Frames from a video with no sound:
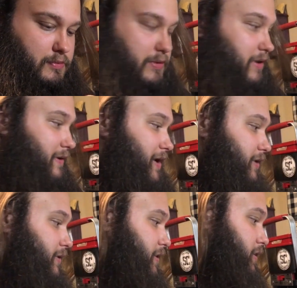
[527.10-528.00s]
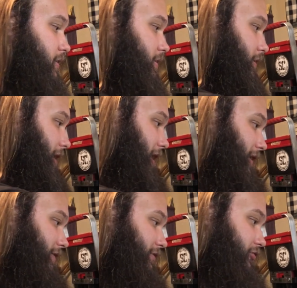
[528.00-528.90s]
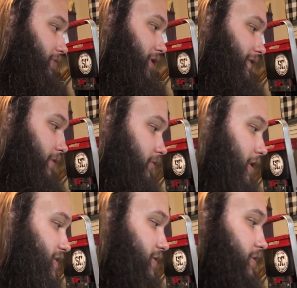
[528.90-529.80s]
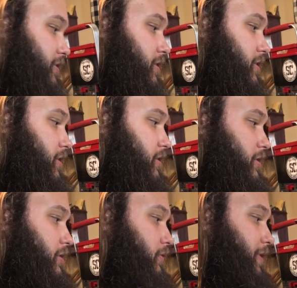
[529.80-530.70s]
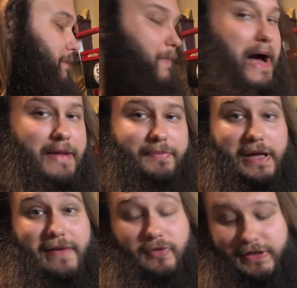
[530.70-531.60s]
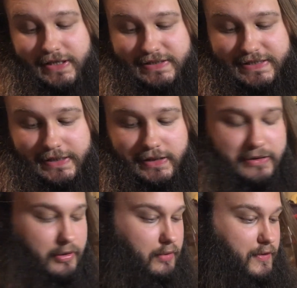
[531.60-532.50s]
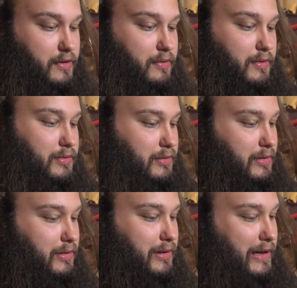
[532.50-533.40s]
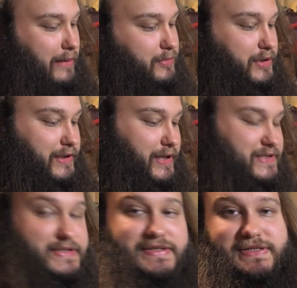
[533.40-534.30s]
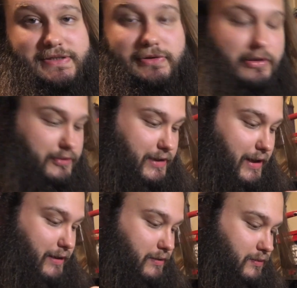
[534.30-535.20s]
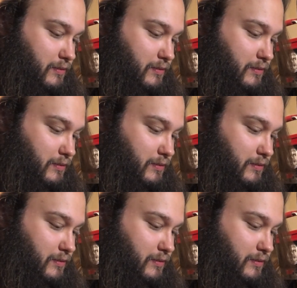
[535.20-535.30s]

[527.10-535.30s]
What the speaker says: Get that in there. Add a little bit of compression. We might be able to get 10, although I'm gonna guess it's still only 8.